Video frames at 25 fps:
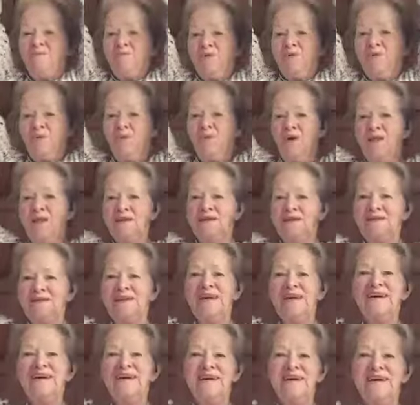But what it
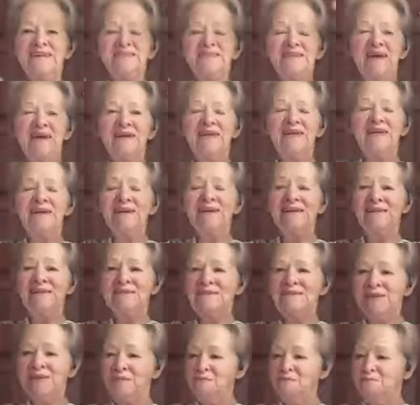does, honey,
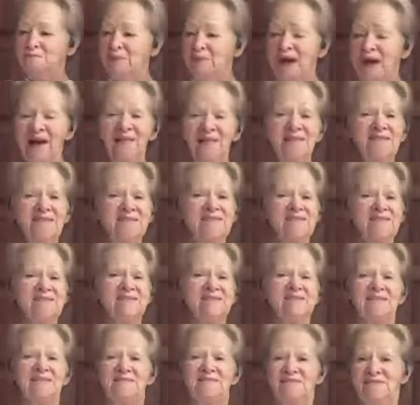is it
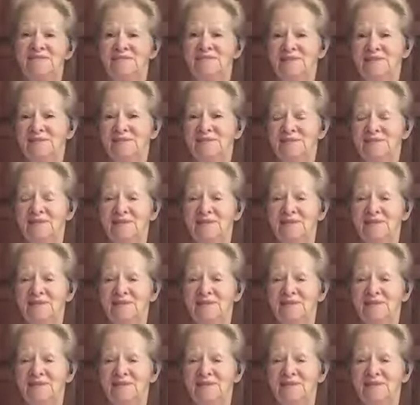balances everything.